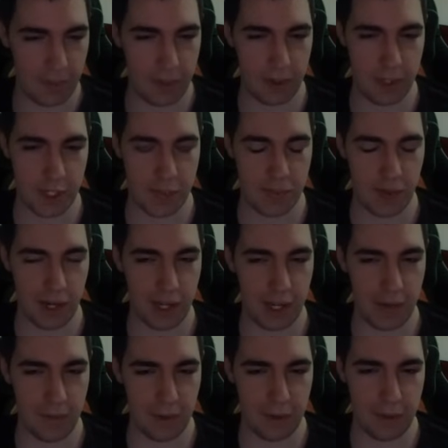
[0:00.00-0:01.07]
Despite
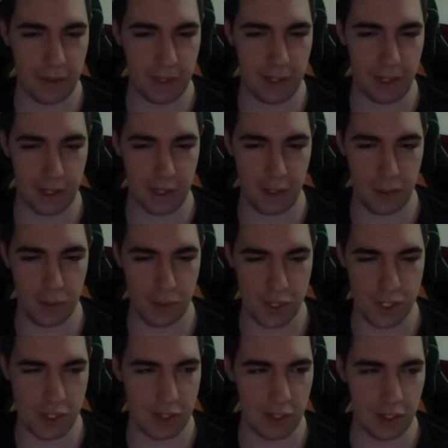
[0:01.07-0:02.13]
everything, you
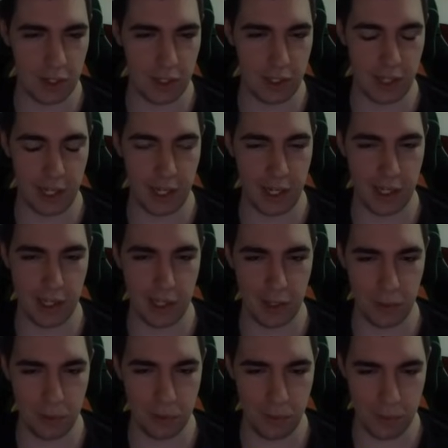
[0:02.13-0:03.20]
still can
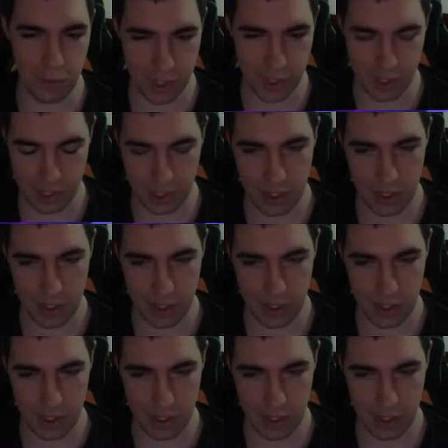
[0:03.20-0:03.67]
lose.